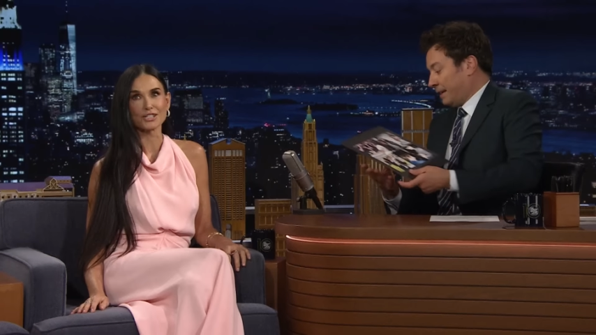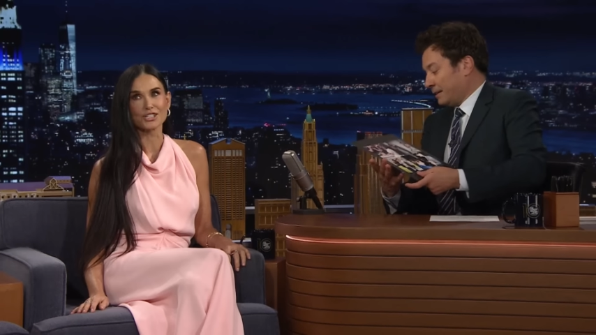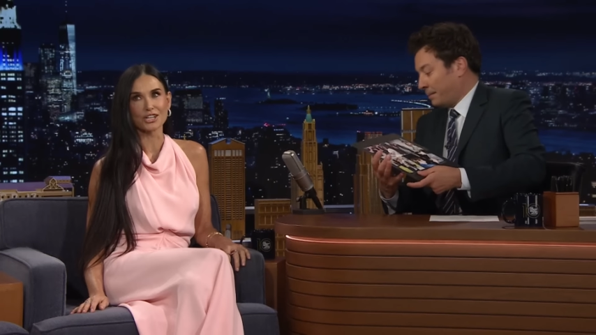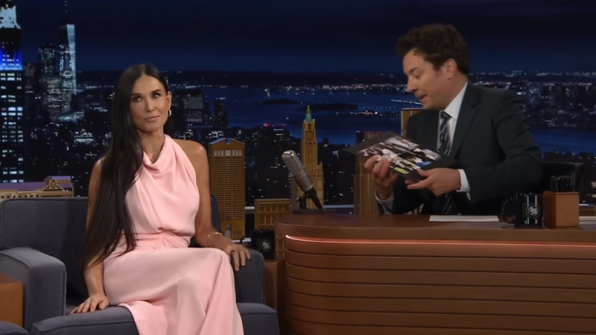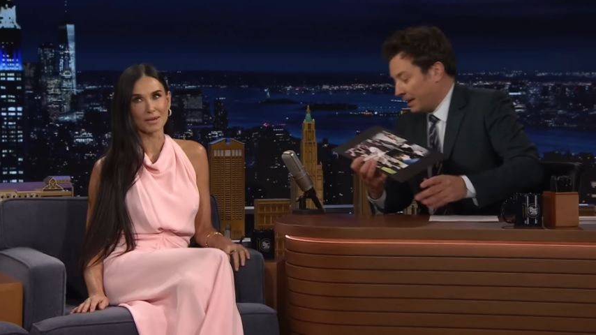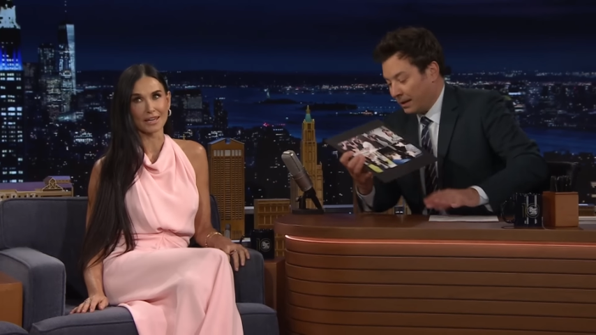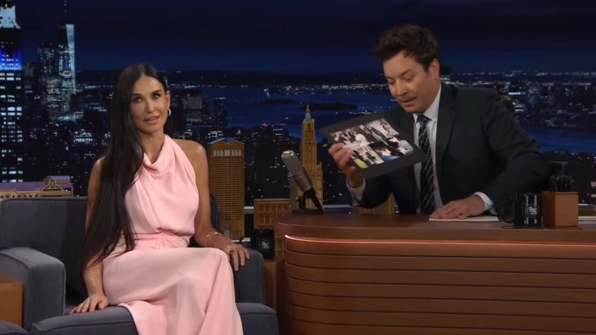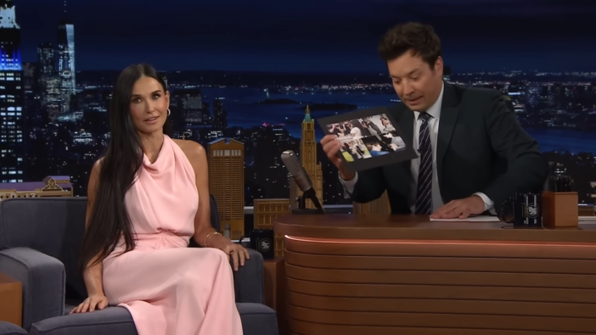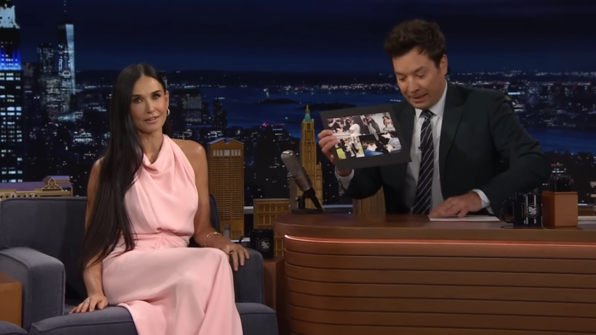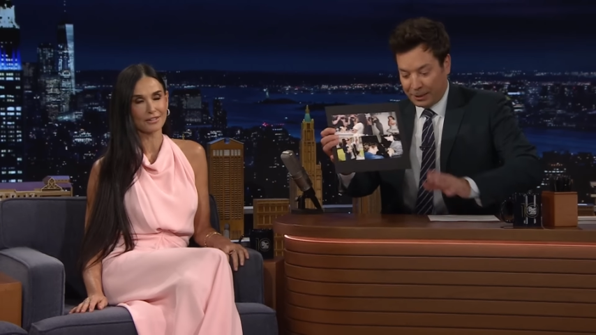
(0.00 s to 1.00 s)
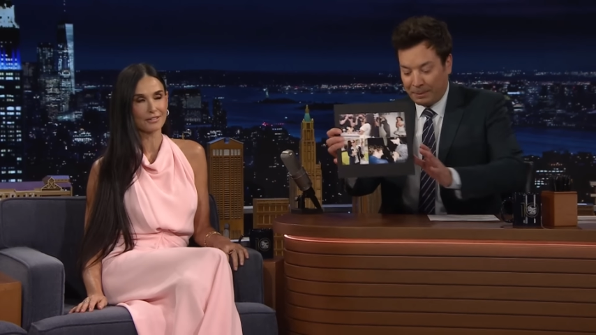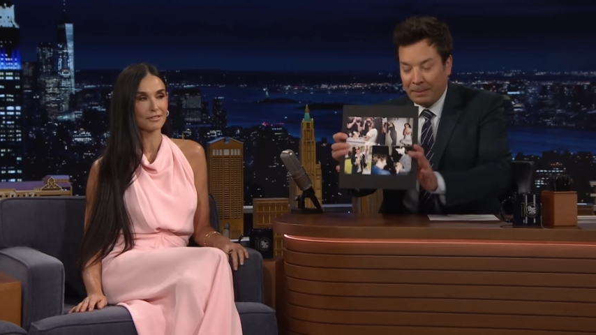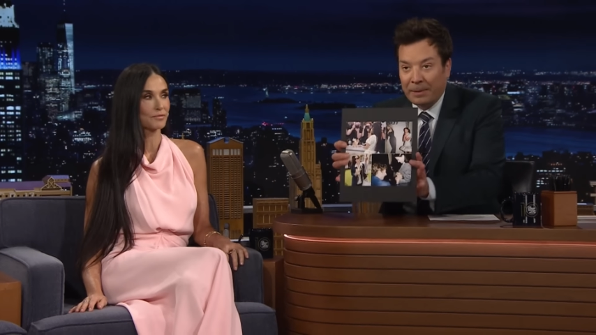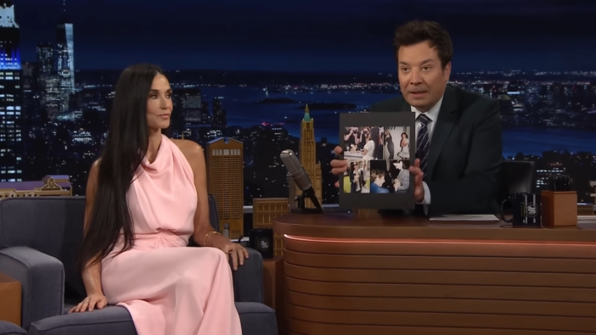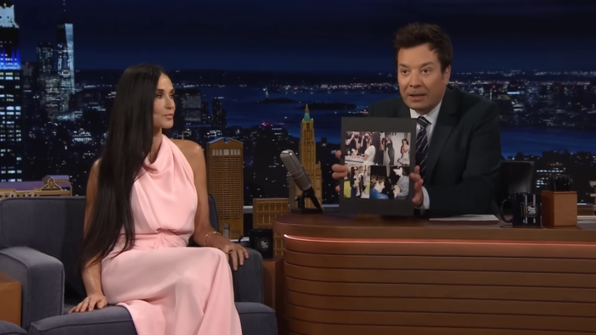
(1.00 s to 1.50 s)
Speaker 1: it is. Jimmy. A being. This
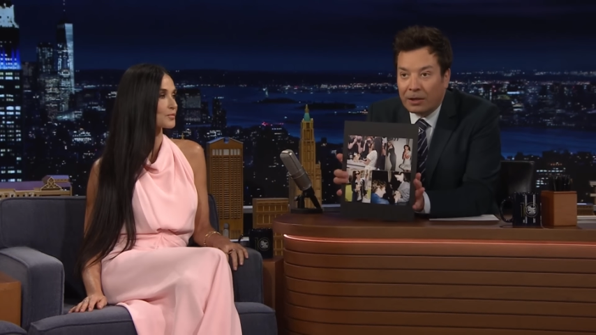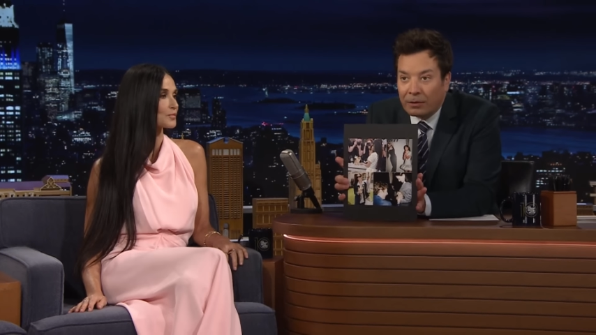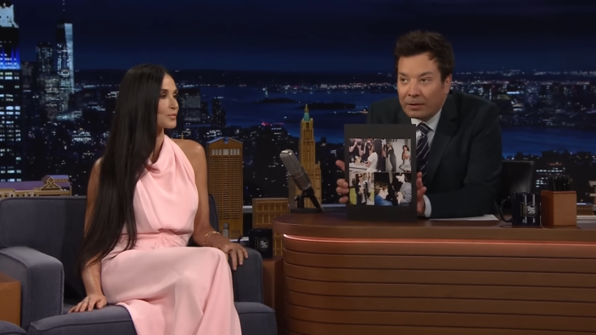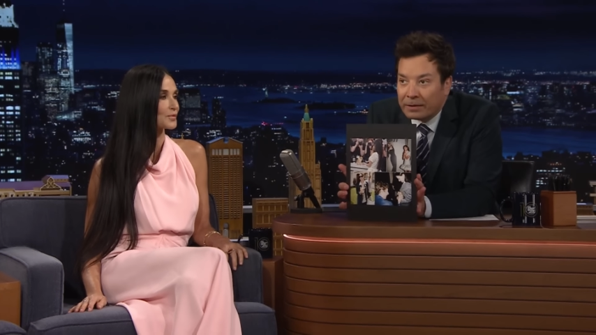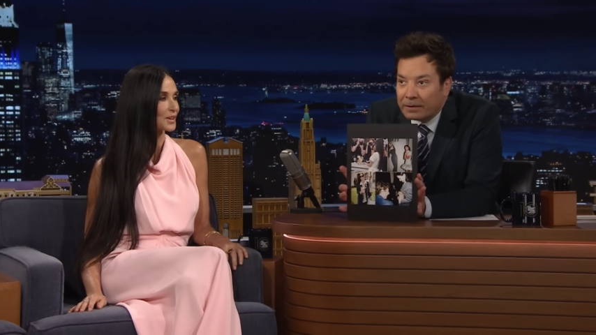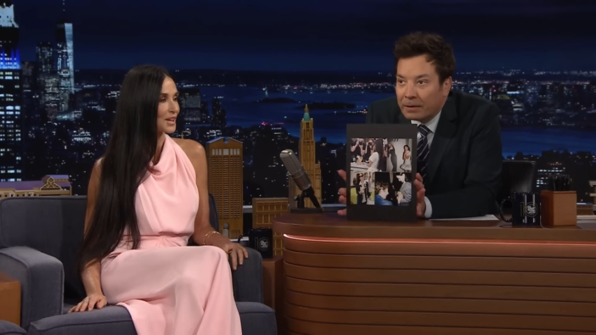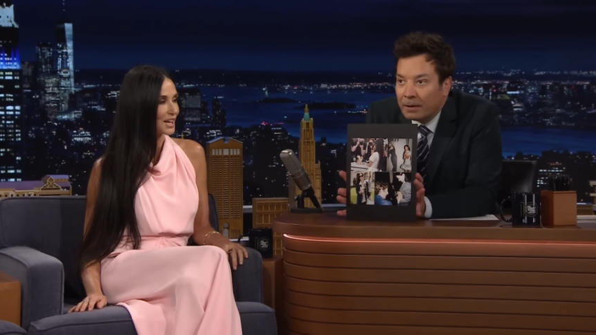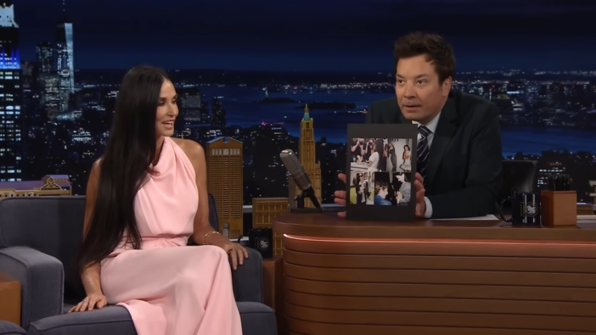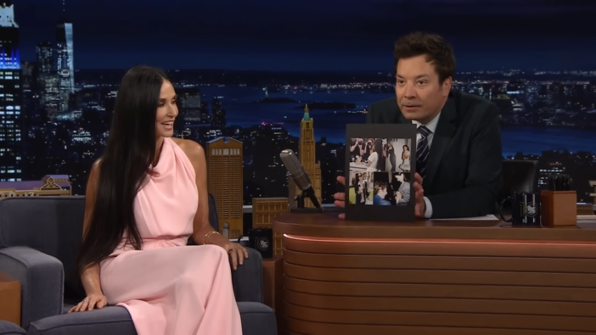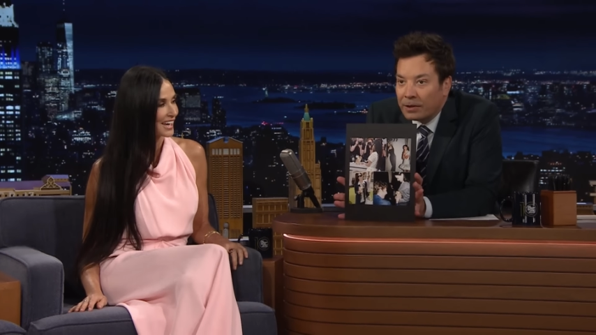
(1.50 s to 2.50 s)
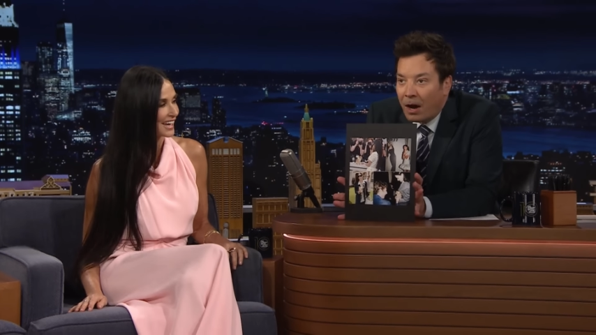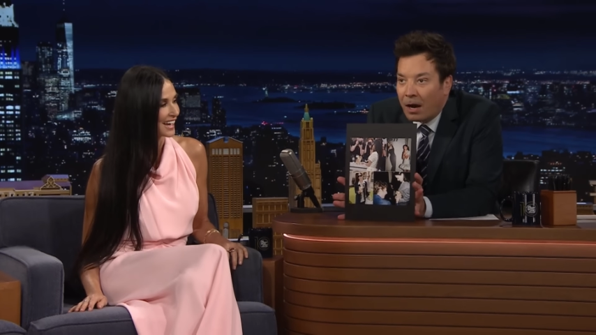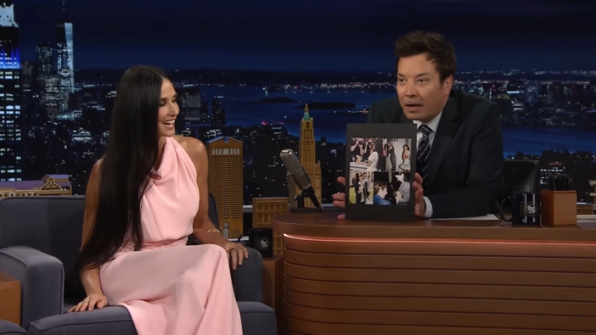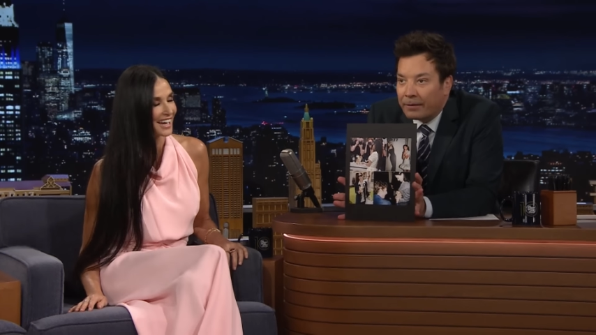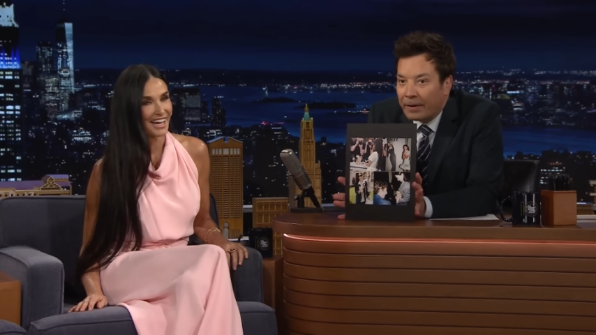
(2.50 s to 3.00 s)
might be the cutest
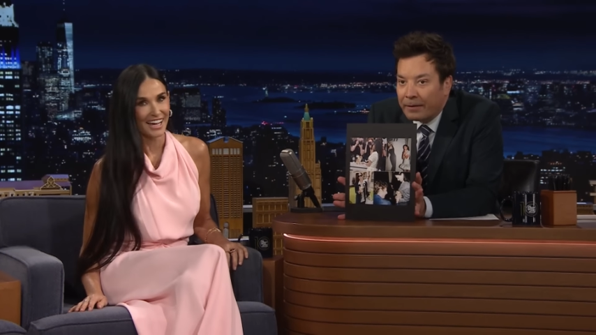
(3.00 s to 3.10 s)
dog I've